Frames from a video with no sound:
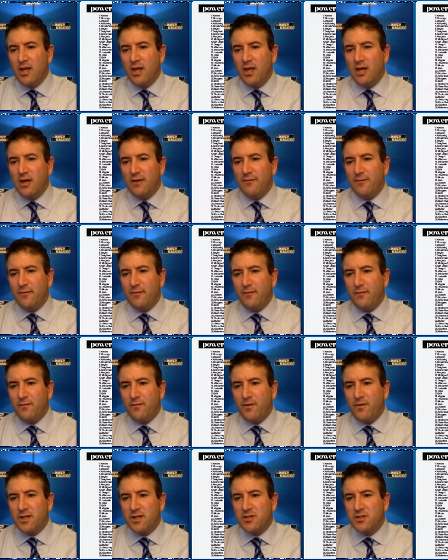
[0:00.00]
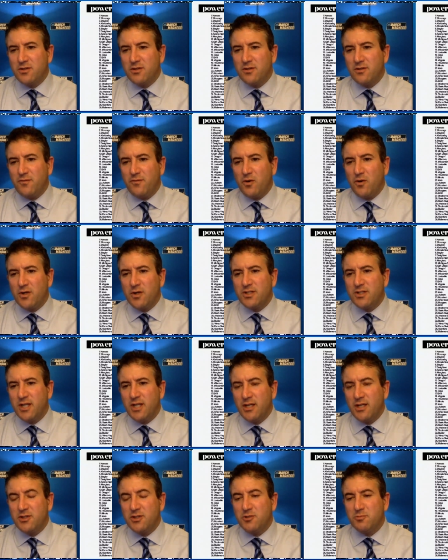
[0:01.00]
If Fresno, if uh, Florida
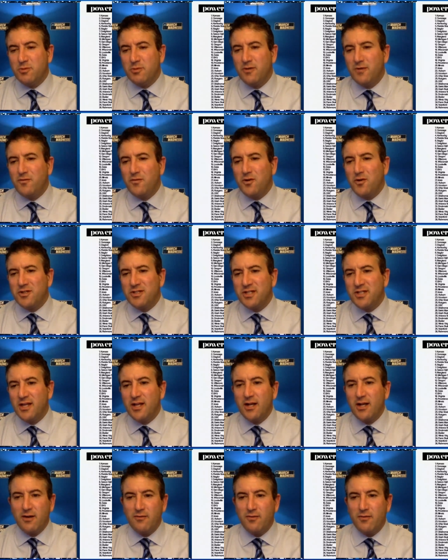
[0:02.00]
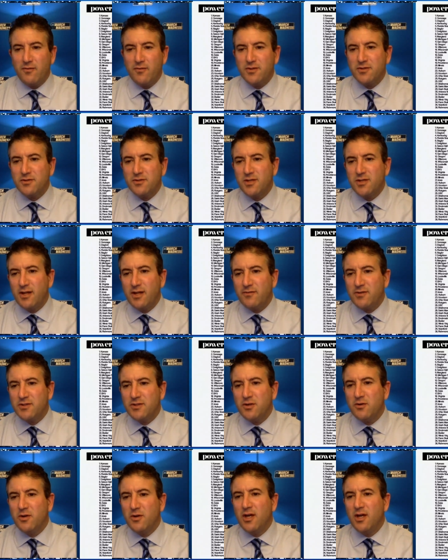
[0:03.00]
State, excuse me, Florida State, I covered Fresno State,
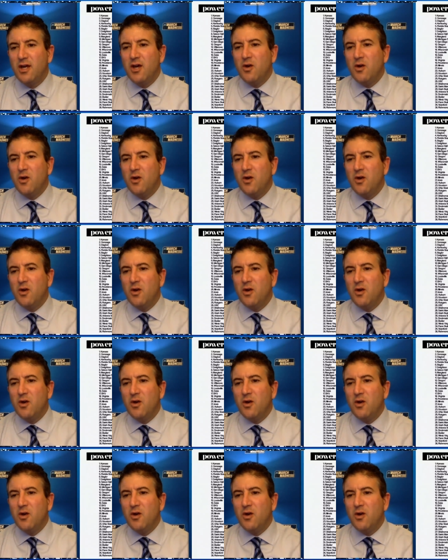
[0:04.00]
FSU,